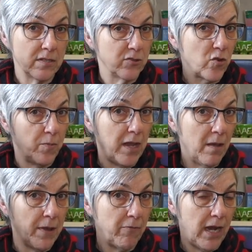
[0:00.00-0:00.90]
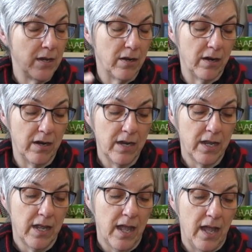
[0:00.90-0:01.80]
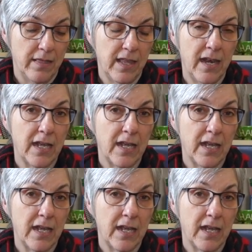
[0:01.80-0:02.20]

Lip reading: so it'd be on my radar, and then